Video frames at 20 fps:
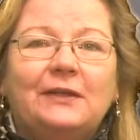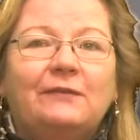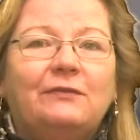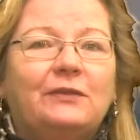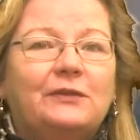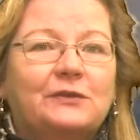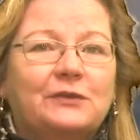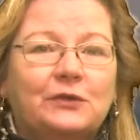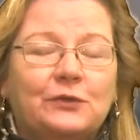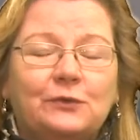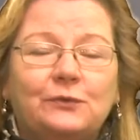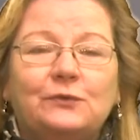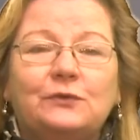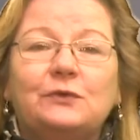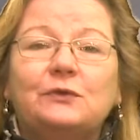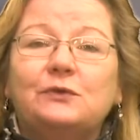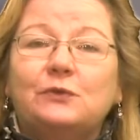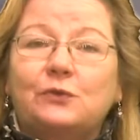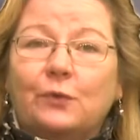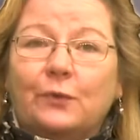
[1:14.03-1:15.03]
If there's a news
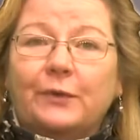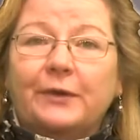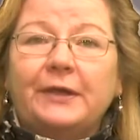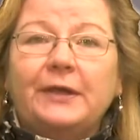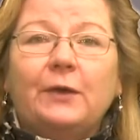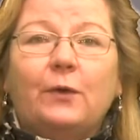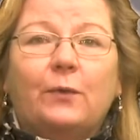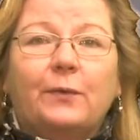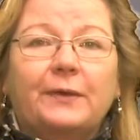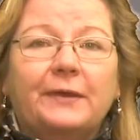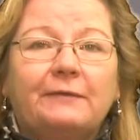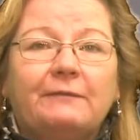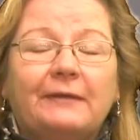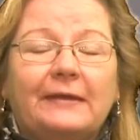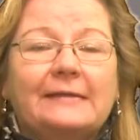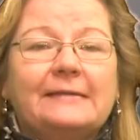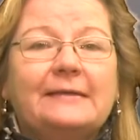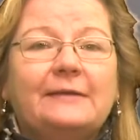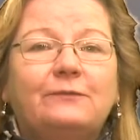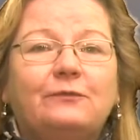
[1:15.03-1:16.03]
story or
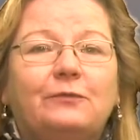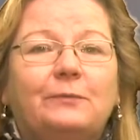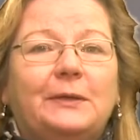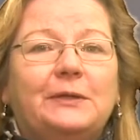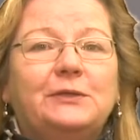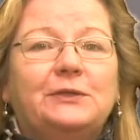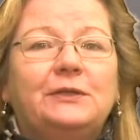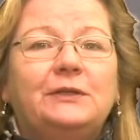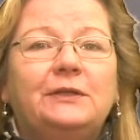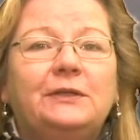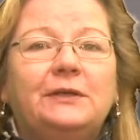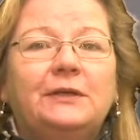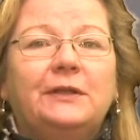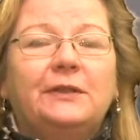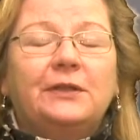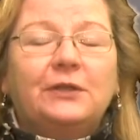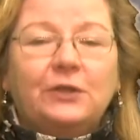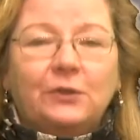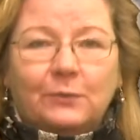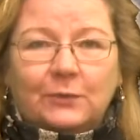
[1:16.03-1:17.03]
event information
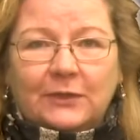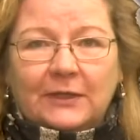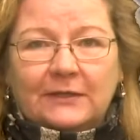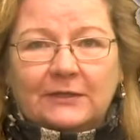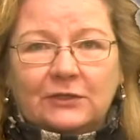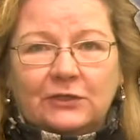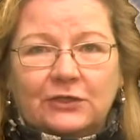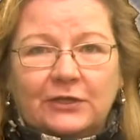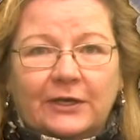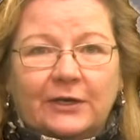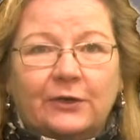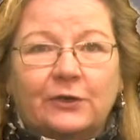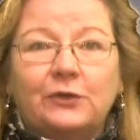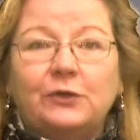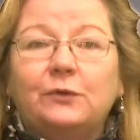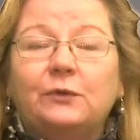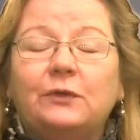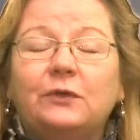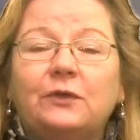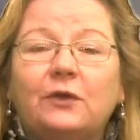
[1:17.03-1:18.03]
that you would like to share,
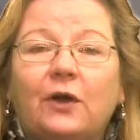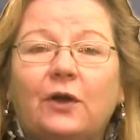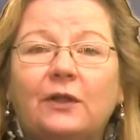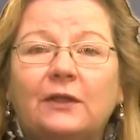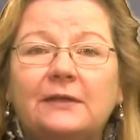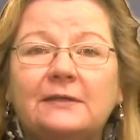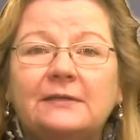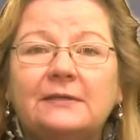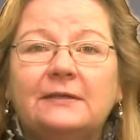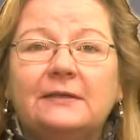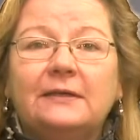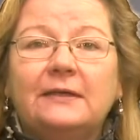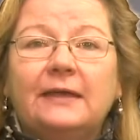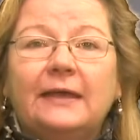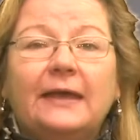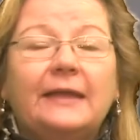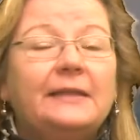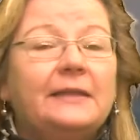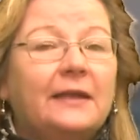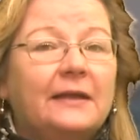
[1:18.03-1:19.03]
you can call us
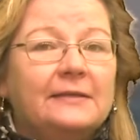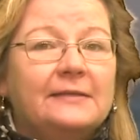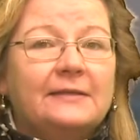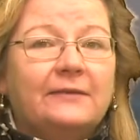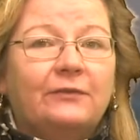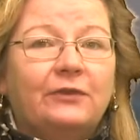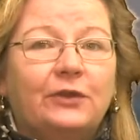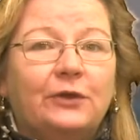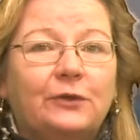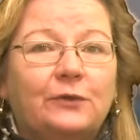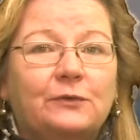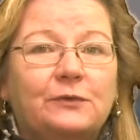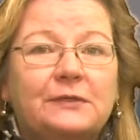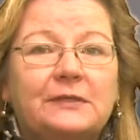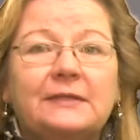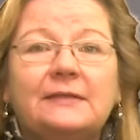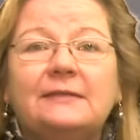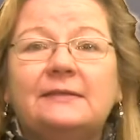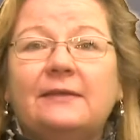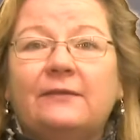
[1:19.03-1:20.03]
at
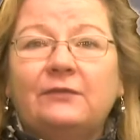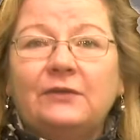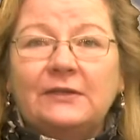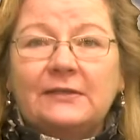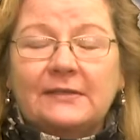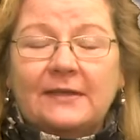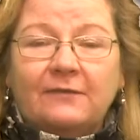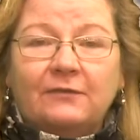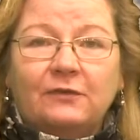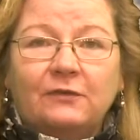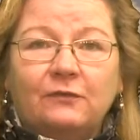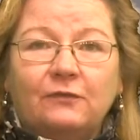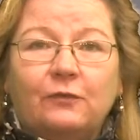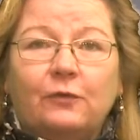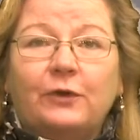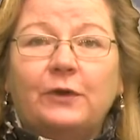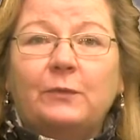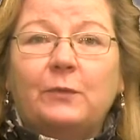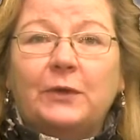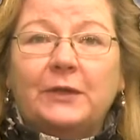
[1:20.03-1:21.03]

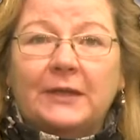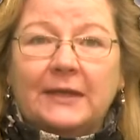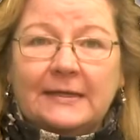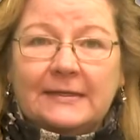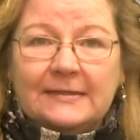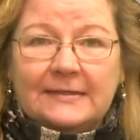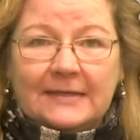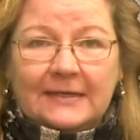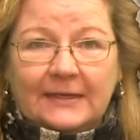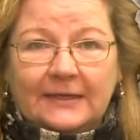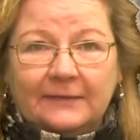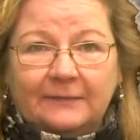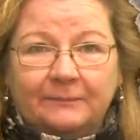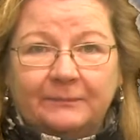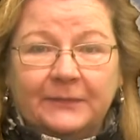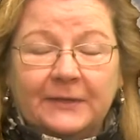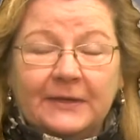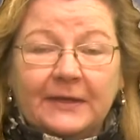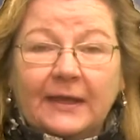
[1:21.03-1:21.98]
970-677-4119.